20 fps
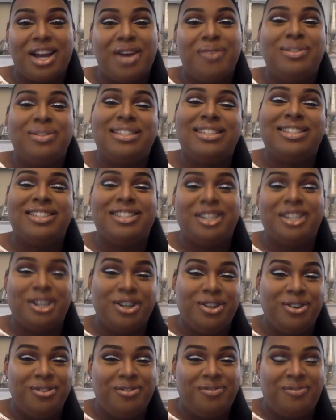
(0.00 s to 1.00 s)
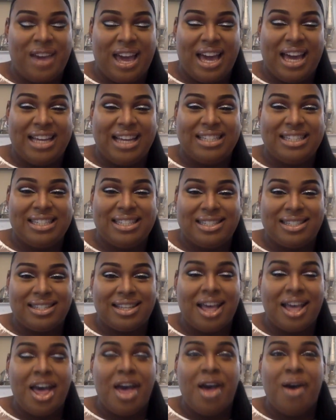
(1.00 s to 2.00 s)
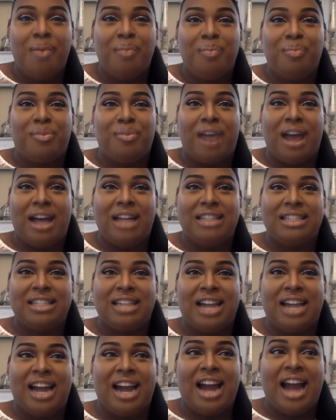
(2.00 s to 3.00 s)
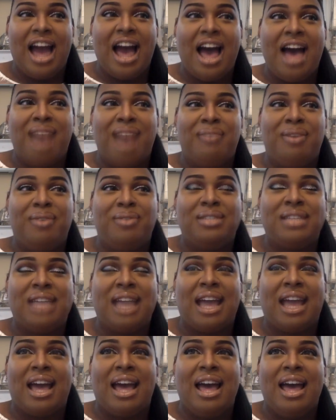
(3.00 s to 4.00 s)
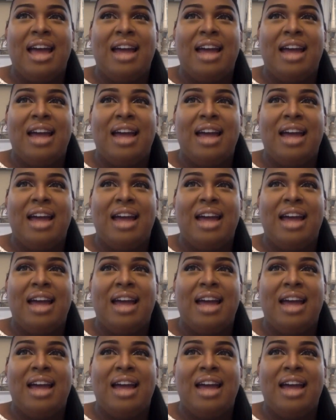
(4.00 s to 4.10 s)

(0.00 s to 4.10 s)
It was Too Faced bronzer. It was like